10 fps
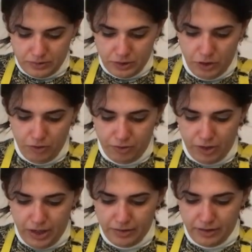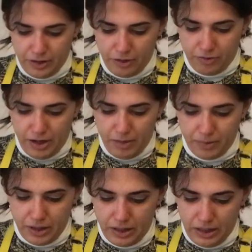your friends and your family